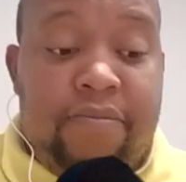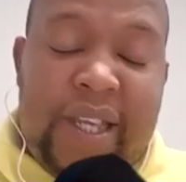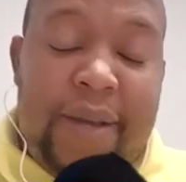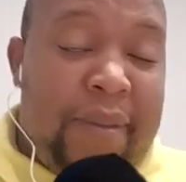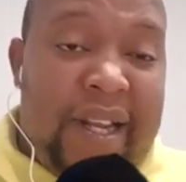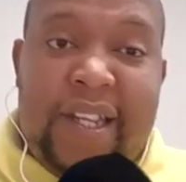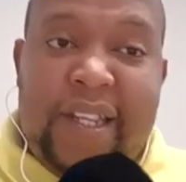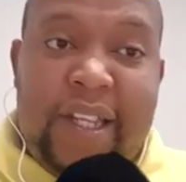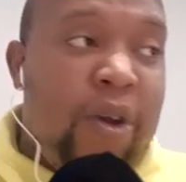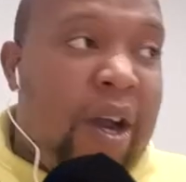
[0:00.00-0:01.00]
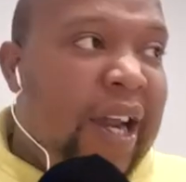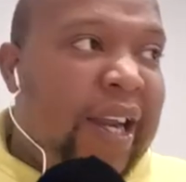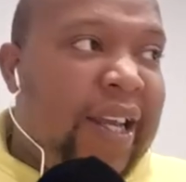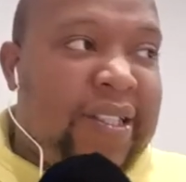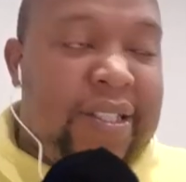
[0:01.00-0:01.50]
right. I'm glad that you
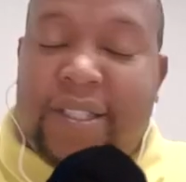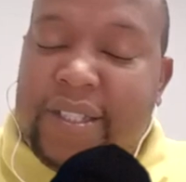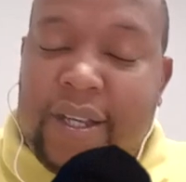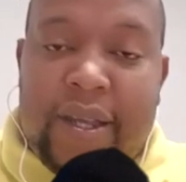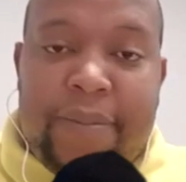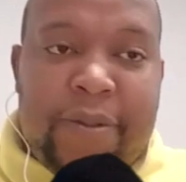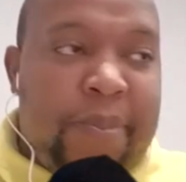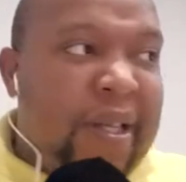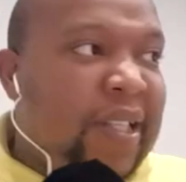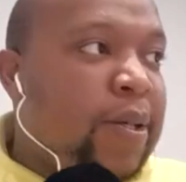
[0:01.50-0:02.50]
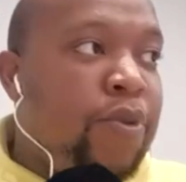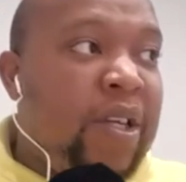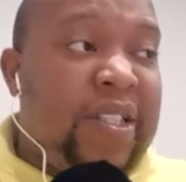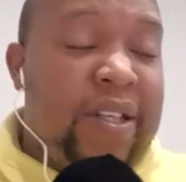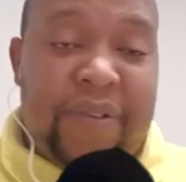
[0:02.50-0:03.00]
highlighted that Southampton played some really
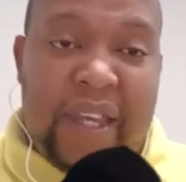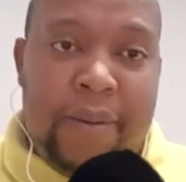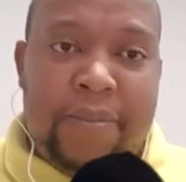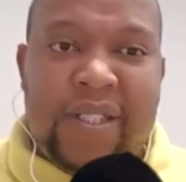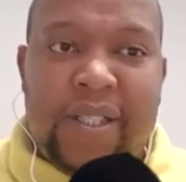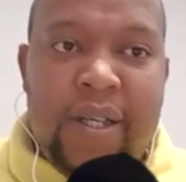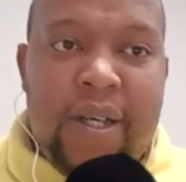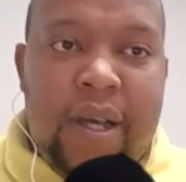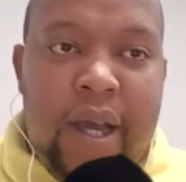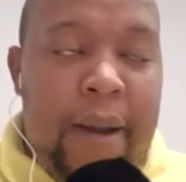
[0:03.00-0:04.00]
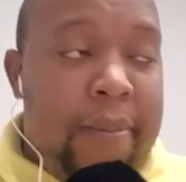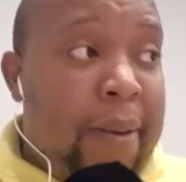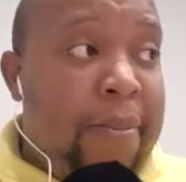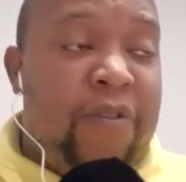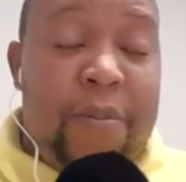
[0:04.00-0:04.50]
tough games.
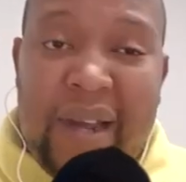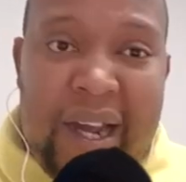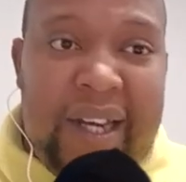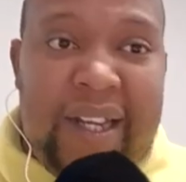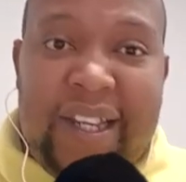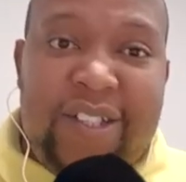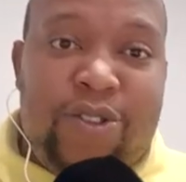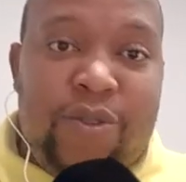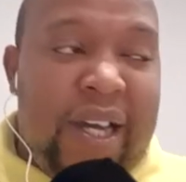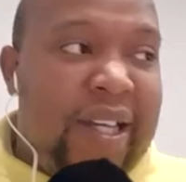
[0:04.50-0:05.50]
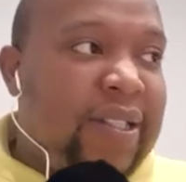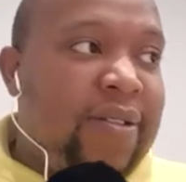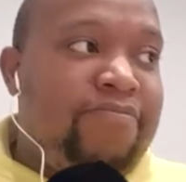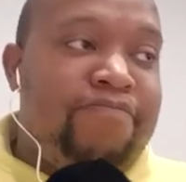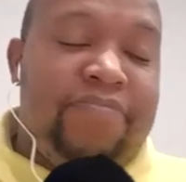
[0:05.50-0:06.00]
Coming from behind against
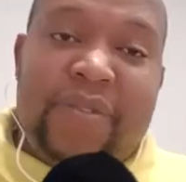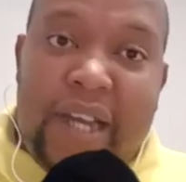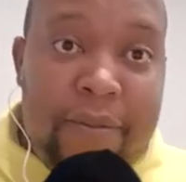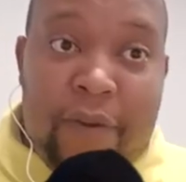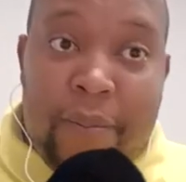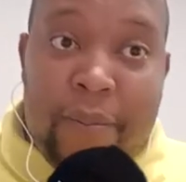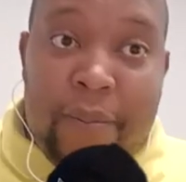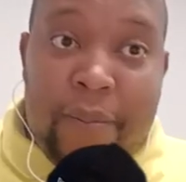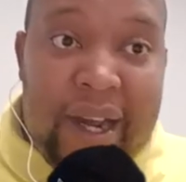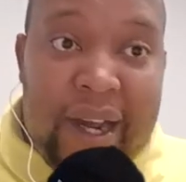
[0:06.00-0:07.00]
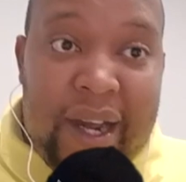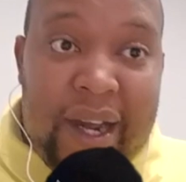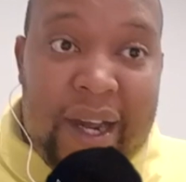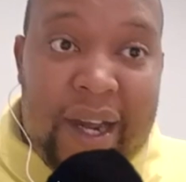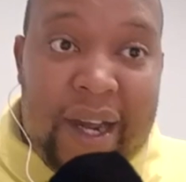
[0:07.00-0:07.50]
United, coming from behind
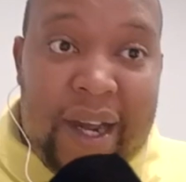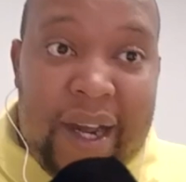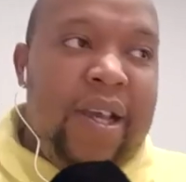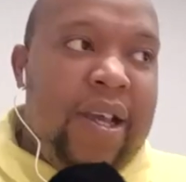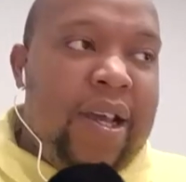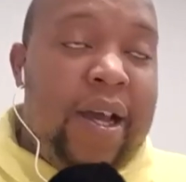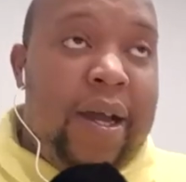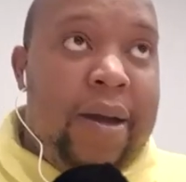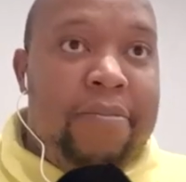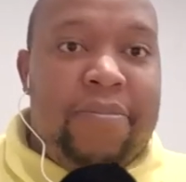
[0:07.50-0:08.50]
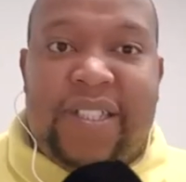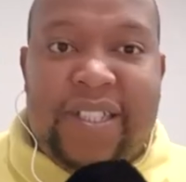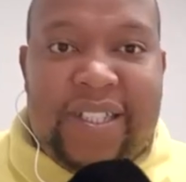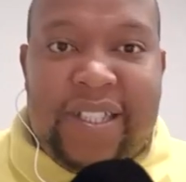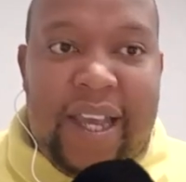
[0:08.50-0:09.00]
against Spurs,
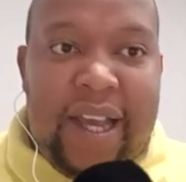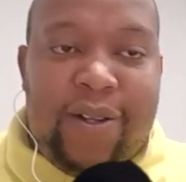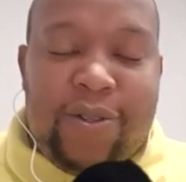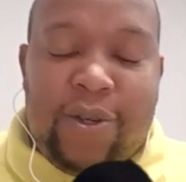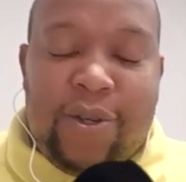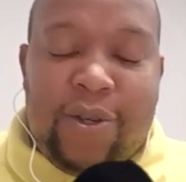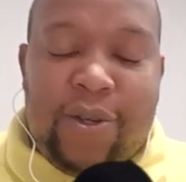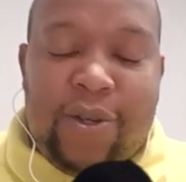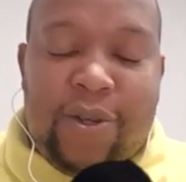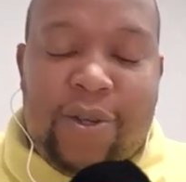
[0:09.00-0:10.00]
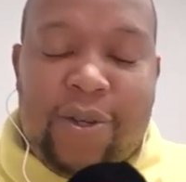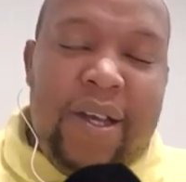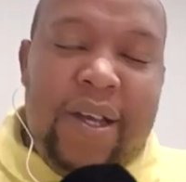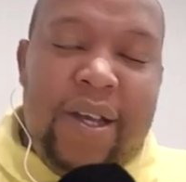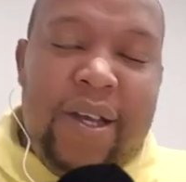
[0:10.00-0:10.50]
City they held on as well.
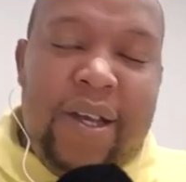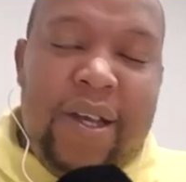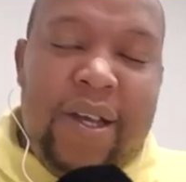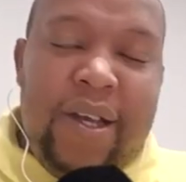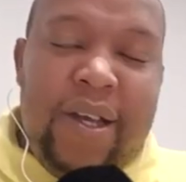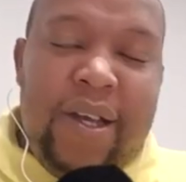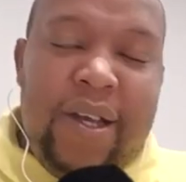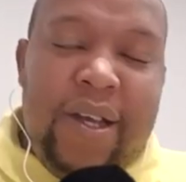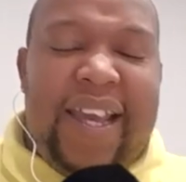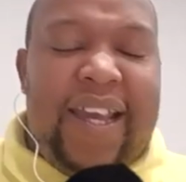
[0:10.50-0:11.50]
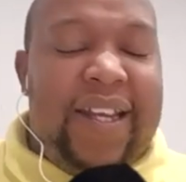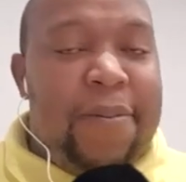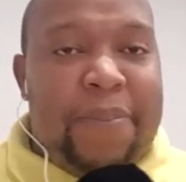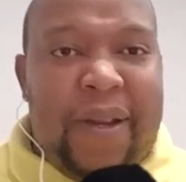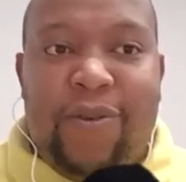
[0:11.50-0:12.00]
And Everton, on the other
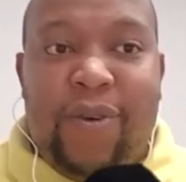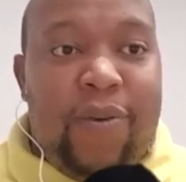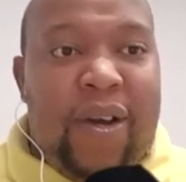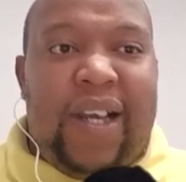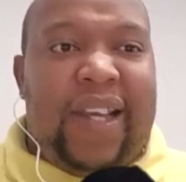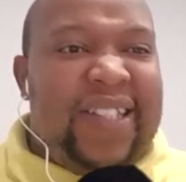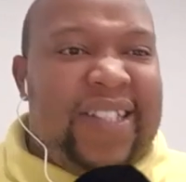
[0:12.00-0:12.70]
hand, they played really well against